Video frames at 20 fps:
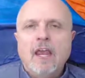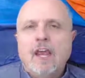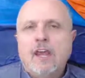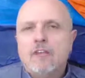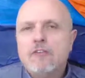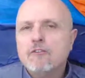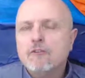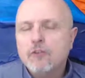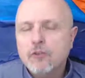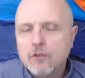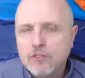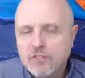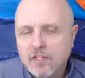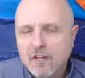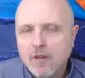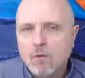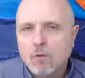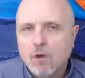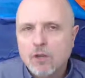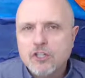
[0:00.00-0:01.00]
And the first
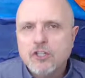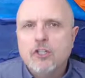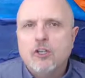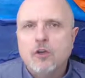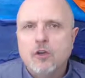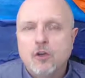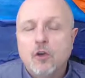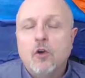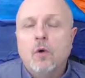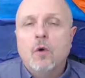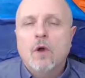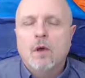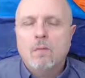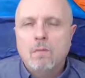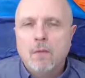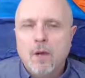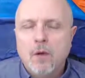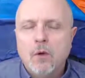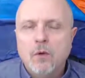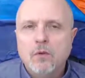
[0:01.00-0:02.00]
thing I want you to know
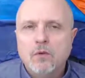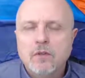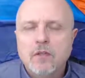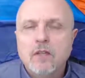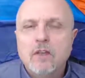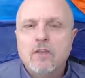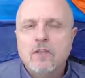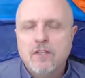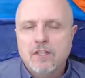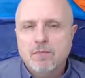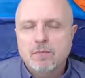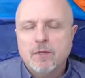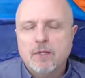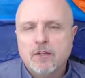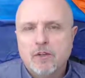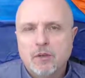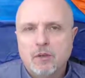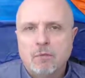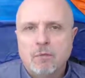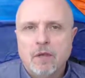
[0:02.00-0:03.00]
about this
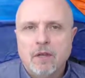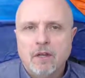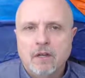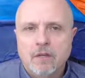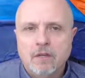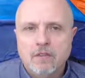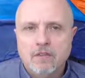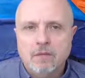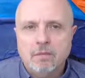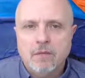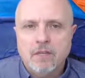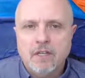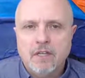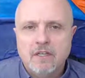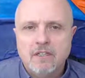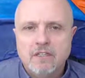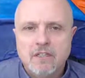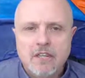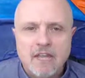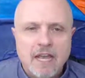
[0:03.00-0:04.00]
particular mechanism
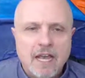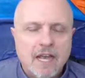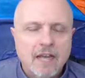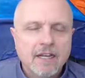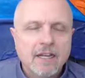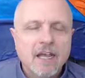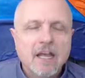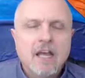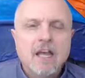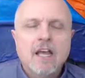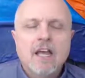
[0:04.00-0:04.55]
is that